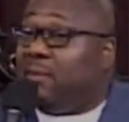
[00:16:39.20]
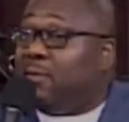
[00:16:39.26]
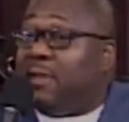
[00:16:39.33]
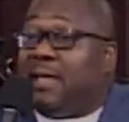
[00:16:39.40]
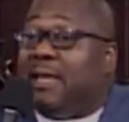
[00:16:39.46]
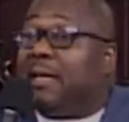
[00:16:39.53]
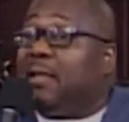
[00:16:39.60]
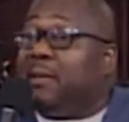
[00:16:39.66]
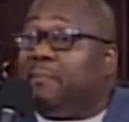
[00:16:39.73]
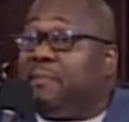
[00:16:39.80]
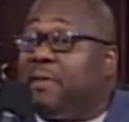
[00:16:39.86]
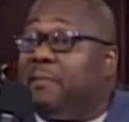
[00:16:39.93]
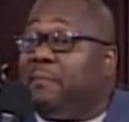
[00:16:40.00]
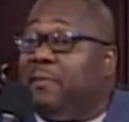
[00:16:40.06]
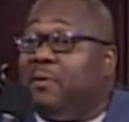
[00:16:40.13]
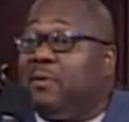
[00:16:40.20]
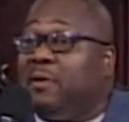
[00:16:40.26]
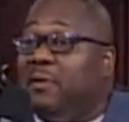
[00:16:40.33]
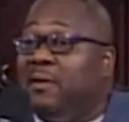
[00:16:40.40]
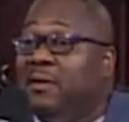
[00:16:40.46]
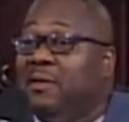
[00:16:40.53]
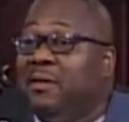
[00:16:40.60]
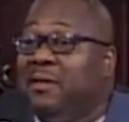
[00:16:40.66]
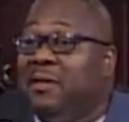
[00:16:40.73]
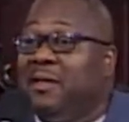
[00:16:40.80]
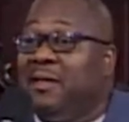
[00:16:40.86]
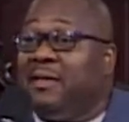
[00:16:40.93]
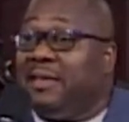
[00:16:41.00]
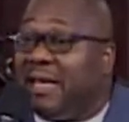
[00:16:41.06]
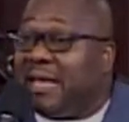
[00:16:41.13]
Healing people.
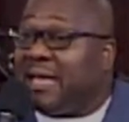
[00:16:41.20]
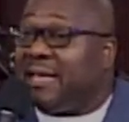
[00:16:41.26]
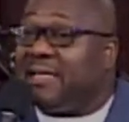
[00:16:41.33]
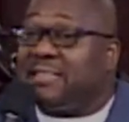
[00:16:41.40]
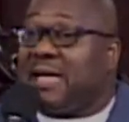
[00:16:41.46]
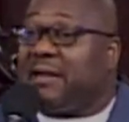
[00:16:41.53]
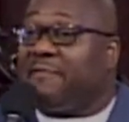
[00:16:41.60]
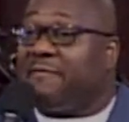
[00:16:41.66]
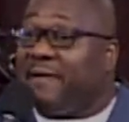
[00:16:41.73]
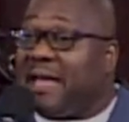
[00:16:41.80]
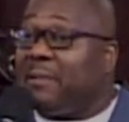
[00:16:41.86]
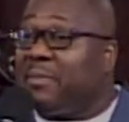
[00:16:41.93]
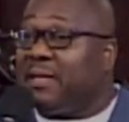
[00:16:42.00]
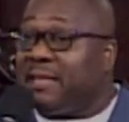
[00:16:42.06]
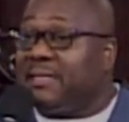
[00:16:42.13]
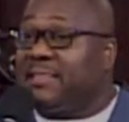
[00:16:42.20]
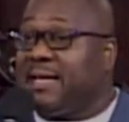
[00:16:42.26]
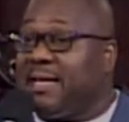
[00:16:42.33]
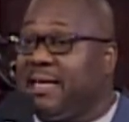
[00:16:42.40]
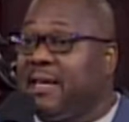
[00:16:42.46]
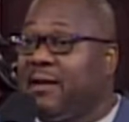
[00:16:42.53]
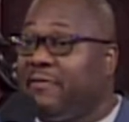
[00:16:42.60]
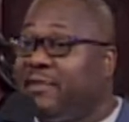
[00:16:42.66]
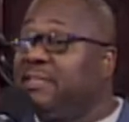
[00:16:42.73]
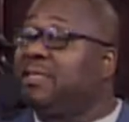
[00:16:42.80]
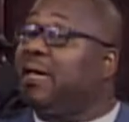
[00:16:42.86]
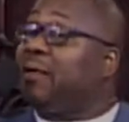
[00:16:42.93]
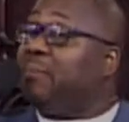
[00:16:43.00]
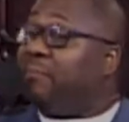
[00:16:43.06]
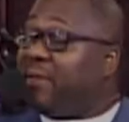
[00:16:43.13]
Yeah, he's got a family to take care of. He's
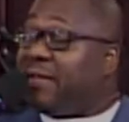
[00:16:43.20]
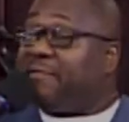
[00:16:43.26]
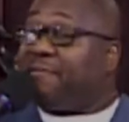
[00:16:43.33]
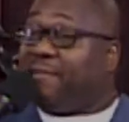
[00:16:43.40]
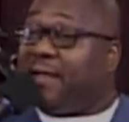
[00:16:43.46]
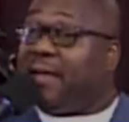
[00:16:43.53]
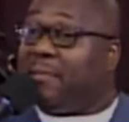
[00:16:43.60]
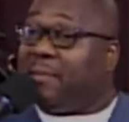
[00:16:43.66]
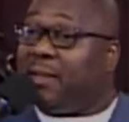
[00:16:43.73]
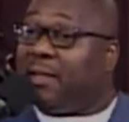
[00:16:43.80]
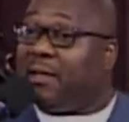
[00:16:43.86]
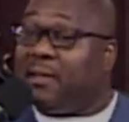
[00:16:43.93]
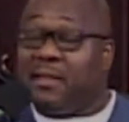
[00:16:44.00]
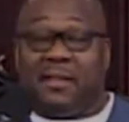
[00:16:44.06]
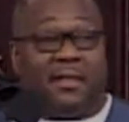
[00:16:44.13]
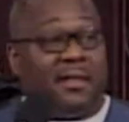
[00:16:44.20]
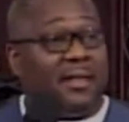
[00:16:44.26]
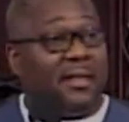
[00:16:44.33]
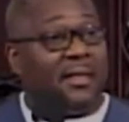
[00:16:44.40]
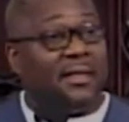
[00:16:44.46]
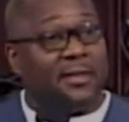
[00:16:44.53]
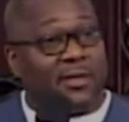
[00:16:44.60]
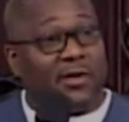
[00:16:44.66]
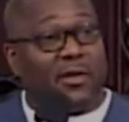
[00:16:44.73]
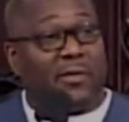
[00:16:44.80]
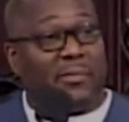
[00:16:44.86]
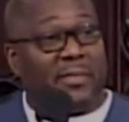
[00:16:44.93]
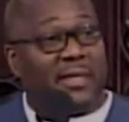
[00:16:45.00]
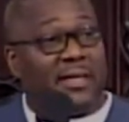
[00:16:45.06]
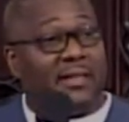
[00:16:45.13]
got a big family. You know
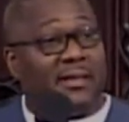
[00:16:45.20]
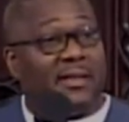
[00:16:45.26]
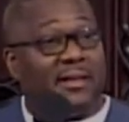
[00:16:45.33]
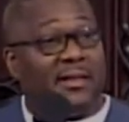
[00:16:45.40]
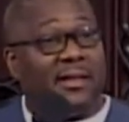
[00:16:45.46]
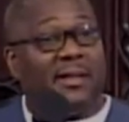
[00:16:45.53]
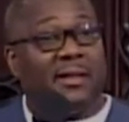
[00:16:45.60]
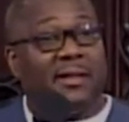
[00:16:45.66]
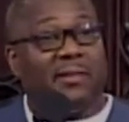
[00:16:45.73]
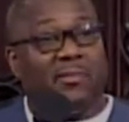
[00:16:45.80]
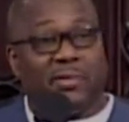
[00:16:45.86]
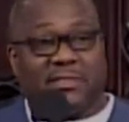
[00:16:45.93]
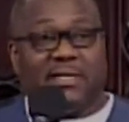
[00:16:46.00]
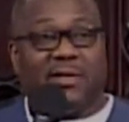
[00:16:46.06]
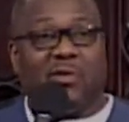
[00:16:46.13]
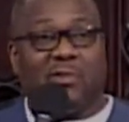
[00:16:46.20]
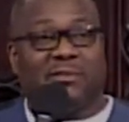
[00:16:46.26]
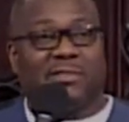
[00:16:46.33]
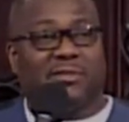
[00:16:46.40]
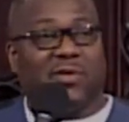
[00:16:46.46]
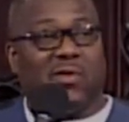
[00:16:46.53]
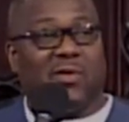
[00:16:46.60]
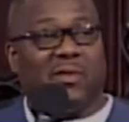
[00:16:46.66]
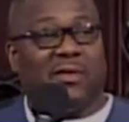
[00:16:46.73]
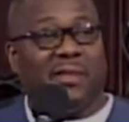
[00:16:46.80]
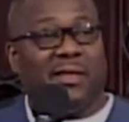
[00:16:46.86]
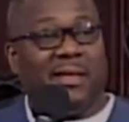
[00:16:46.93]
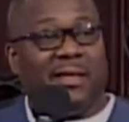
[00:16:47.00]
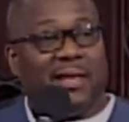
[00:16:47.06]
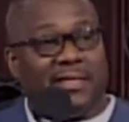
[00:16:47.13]
what I mean? What's the old song?
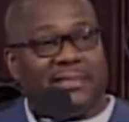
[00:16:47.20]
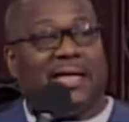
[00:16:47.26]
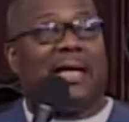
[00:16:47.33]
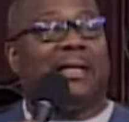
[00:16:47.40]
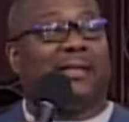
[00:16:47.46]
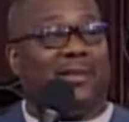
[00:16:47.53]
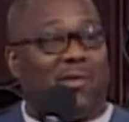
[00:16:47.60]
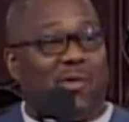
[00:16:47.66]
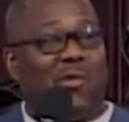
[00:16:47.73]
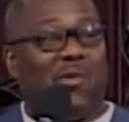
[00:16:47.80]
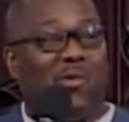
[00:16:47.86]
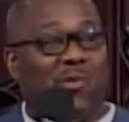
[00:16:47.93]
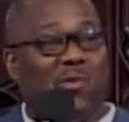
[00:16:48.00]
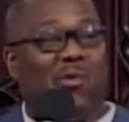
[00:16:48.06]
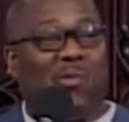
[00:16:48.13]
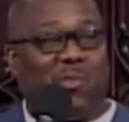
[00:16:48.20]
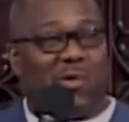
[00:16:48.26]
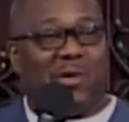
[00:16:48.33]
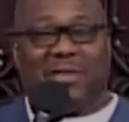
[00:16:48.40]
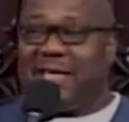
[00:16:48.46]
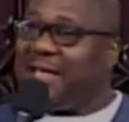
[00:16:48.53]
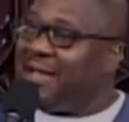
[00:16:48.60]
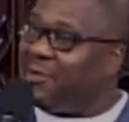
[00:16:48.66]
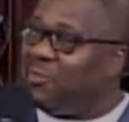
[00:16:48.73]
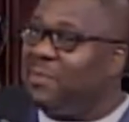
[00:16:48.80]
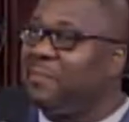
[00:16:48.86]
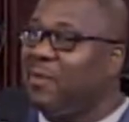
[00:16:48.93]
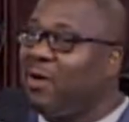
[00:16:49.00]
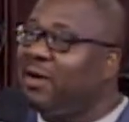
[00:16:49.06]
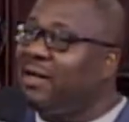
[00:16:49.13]
He's got the whole world. Yeah, and
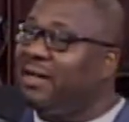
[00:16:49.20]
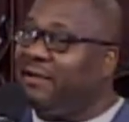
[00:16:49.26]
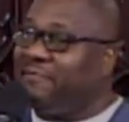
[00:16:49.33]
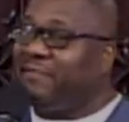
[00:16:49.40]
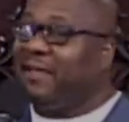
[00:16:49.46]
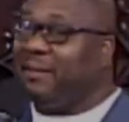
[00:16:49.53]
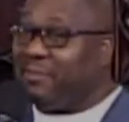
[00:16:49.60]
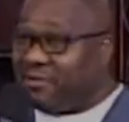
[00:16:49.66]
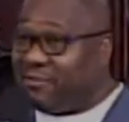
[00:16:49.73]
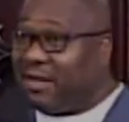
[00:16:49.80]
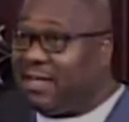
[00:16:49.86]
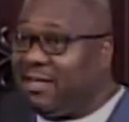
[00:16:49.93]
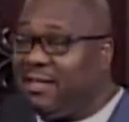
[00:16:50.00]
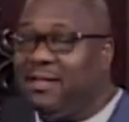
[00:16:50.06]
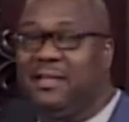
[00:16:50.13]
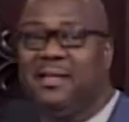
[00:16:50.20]
we're part of that family, right?